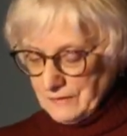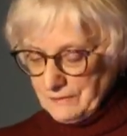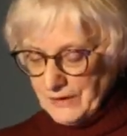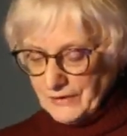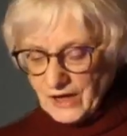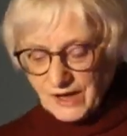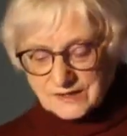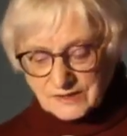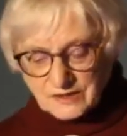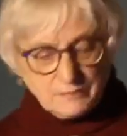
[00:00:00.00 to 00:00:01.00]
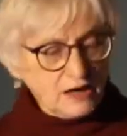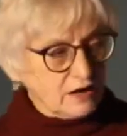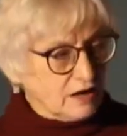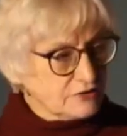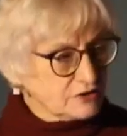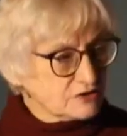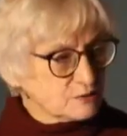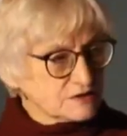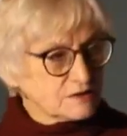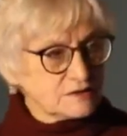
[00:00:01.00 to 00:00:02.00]
Mary Austin, among others,
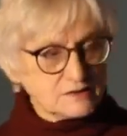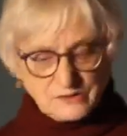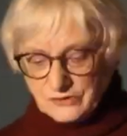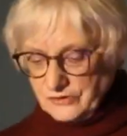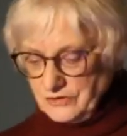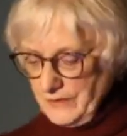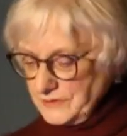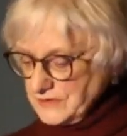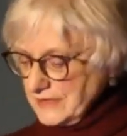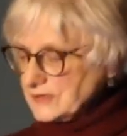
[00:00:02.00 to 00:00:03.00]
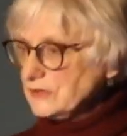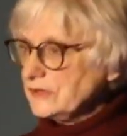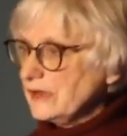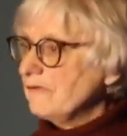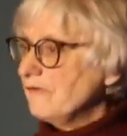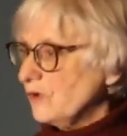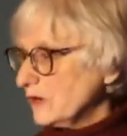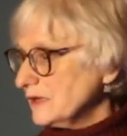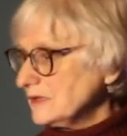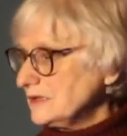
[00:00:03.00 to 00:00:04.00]
was concerned about desert and
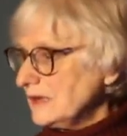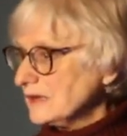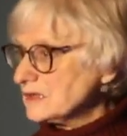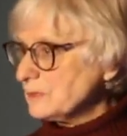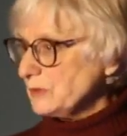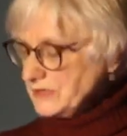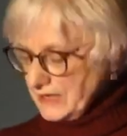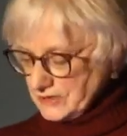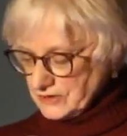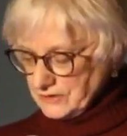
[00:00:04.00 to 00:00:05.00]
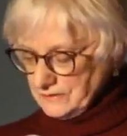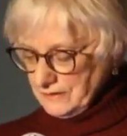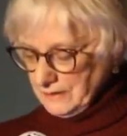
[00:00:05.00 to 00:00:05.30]
forest exploitation.